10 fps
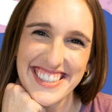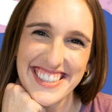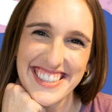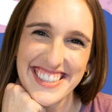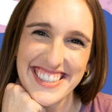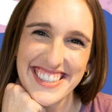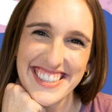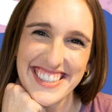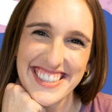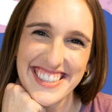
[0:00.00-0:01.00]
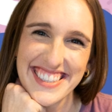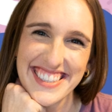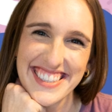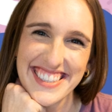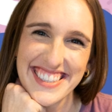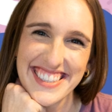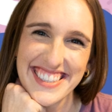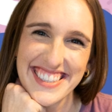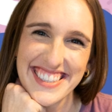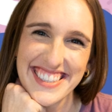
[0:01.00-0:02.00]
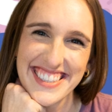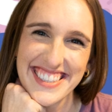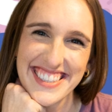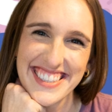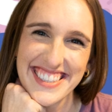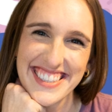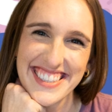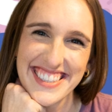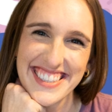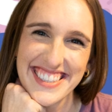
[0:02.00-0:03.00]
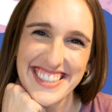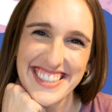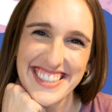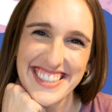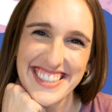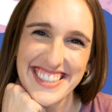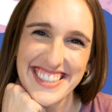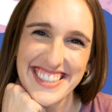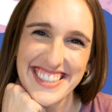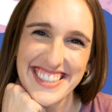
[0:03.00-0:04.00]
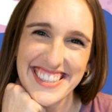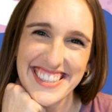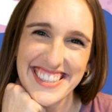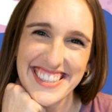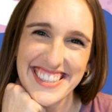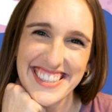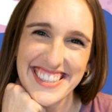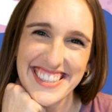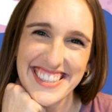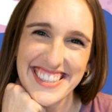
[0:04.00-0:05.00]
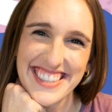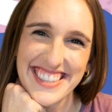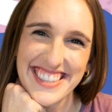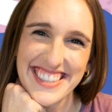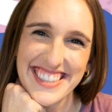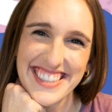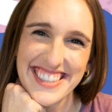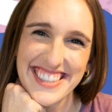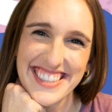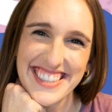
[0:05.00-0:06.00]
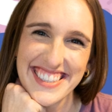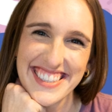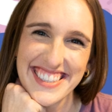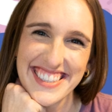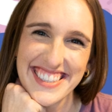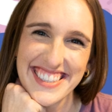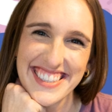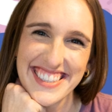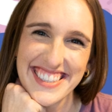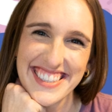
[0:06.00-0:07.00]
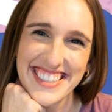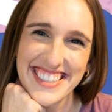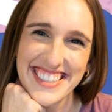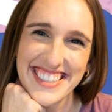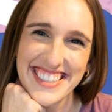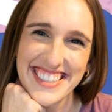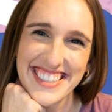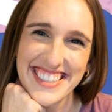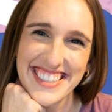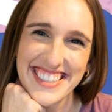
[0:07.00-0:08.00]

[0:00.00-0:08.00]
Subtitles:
The face doesn't move, so there is nothing to read.